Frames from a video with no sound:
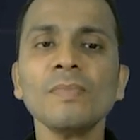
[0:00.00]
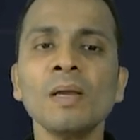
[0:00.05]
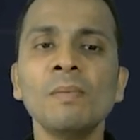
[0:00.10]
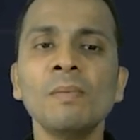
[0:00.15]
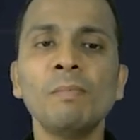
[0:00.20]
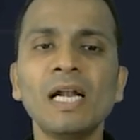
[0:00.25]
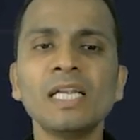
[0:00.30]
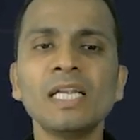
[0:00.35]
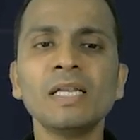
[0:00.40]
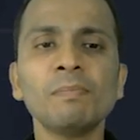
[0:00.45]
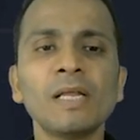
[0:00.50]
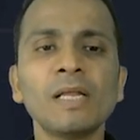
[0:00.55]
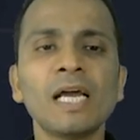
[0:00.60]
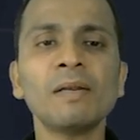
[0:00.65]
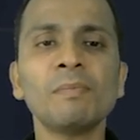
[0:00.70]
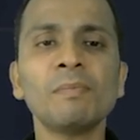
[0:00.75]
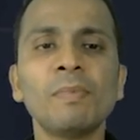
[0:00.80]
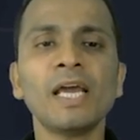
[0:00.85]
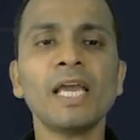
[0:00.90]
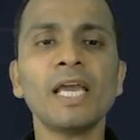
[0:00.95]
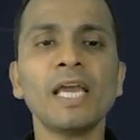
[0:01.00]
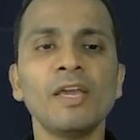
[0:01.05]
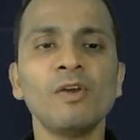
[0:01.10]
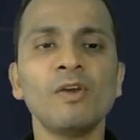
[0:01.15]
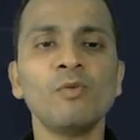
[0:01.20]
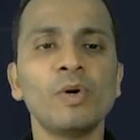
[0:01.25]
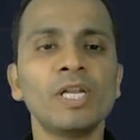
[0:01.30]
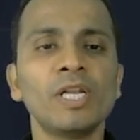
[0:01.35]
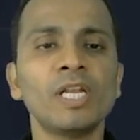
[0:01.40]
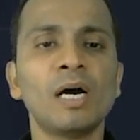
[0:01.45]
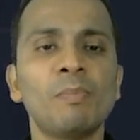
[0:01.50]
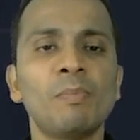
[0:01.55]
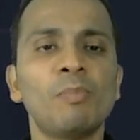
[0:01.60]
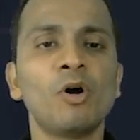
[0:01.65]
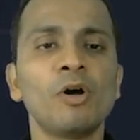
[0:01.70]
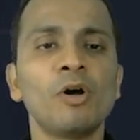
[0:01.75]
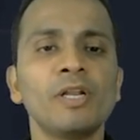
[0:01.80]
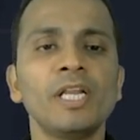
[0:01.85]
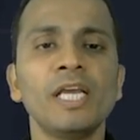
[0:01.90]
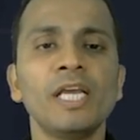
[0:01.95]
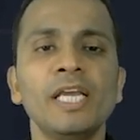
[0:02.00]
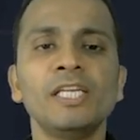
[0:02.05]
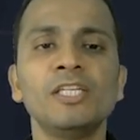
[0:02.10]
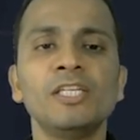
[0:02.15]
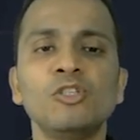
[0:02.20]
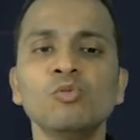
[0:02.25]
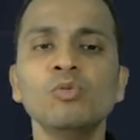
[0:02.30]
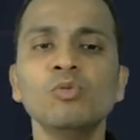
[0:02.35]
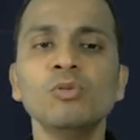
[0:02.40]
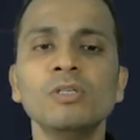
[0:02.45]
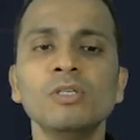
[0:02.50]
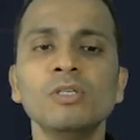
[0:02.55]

multiplied by A one upon A two,